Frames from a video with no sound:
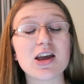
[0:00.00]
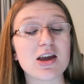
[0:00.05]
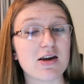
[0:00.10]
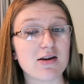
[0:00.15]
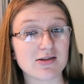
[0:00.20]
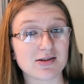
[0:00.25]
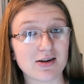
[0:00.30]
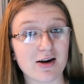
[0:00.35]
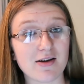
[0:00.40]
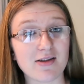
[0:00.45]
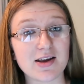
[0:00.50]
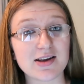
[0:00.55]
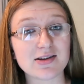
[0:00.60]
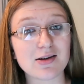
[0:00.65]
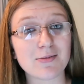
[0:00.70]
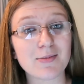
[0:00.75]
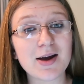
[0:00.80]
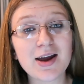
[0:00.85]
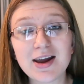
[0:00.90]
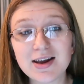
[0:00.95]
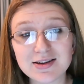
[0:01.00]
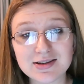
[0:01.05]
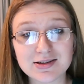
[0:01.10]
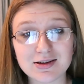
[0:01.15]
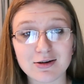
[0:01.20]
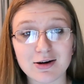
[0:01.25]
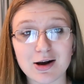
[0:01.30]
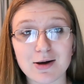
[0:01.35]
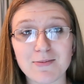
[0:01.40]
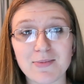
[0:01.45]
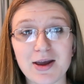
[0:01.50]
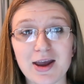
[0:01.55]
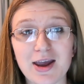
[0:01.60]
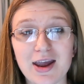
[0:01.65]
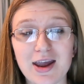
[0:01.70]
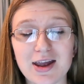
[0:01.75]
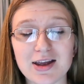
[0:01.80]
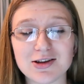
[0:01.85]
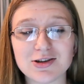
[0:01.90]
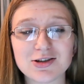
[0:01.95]
You saw these on my Instagram
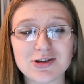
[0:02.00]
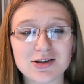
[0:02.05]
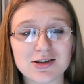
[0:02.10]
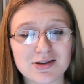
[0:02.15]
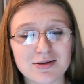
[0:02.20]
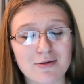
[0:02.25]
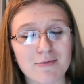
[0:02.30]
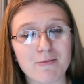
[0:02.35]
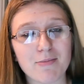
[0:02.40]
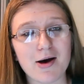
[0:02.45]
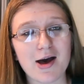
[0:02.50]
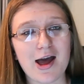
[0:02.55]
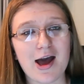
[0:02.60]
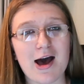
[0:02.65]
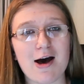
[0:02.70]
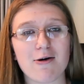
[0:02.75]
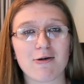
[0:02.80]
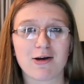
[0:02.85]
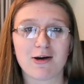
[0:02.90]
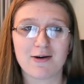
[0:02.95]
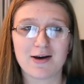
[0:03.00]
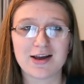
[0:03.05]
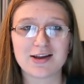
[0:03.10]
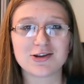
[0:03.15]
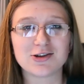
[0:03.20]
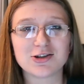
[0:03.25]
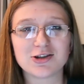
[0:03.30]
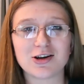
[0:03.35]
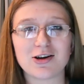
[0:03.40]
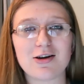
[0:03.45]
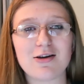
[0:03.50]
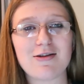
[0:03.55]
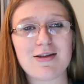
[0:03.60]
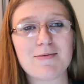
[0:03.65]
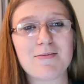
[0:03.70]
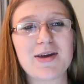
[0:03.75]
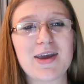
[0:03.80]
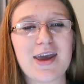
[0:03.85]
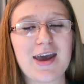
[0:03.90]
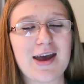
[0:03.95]
page, but I'll go ahead and show you
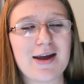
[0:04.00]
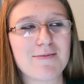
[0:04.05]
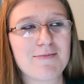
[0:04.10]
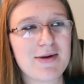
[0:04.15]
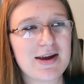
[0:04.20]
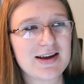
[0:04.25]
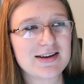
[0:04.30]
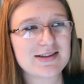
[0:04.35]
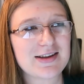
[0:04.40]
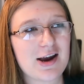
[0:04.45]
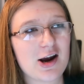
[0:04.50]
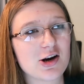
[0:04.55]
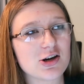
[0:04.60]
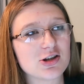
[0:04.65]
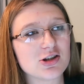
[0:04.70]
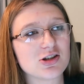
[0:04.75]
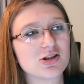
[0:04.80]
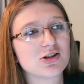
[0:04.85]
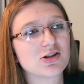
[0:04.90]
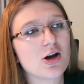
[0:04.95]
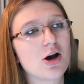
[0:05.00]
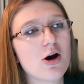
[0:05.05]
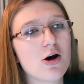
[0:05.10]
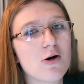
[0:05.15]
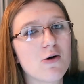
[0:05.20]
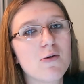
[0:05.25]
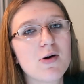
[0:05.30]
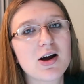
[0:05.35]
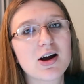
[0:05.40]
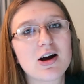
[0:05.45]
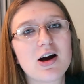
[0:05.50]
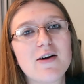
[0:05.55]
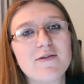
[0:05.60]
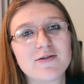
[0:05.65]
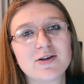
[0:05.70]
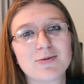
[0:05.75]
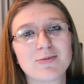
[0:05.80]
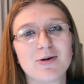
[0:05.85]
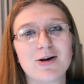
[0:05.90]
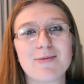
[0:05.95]
them again because they are so
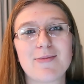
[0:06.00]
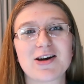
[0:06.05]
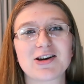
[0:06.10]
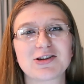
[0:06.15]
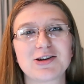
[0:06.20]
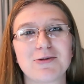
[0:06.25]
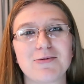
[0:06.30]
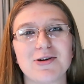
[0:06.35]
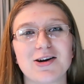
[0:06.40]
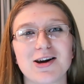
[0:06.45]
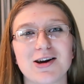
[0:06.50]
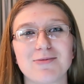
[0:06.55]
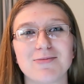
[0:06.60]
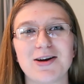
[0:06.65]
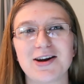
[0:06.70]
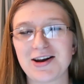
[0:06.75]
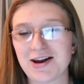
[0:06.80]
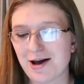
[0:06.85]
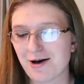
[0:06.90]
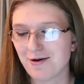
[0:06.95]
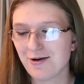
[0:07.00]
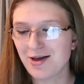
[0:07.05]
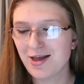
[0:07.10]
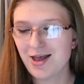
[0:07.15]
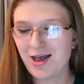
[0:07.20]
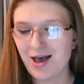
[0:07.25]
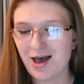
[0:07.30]
comfortable. I'm actually wearing them right now.